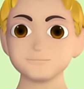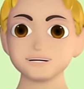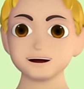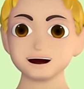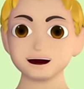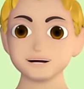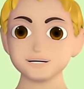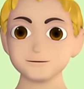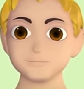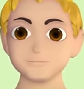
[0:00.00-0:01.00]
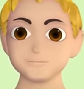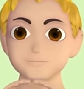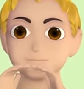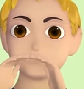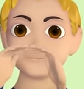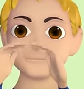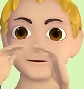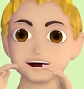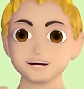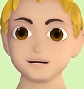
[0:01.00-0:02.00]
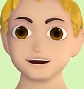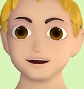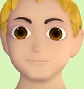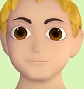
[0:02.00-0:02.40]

Can you say apple?